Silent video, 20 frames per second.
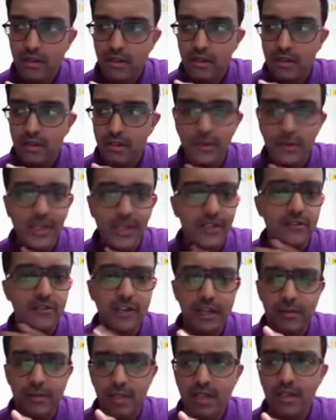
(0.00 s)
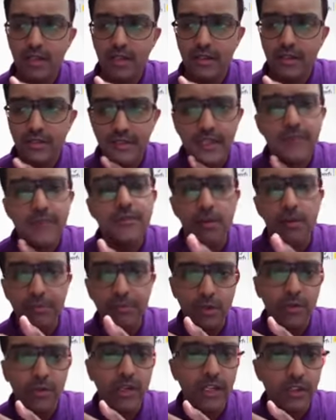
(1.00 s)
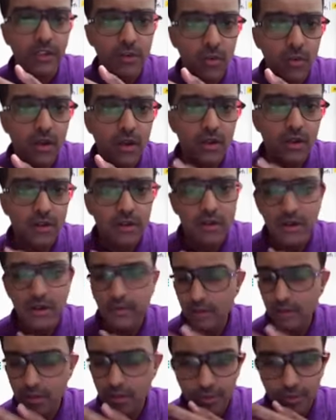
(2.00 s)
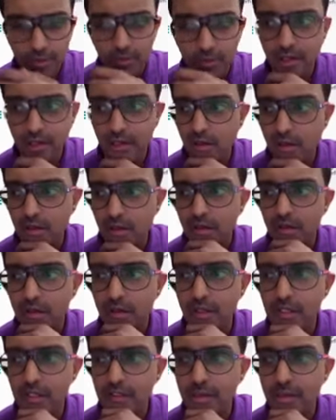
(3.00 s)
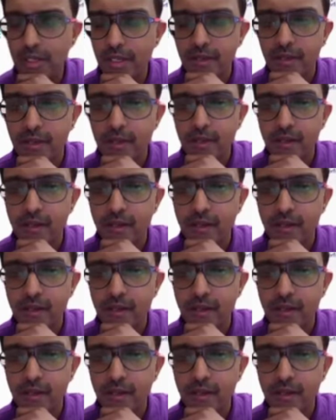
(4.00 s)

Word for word: Uh, during travel, let's say I'm commuting to work or I'm commuting uh, elsewhere,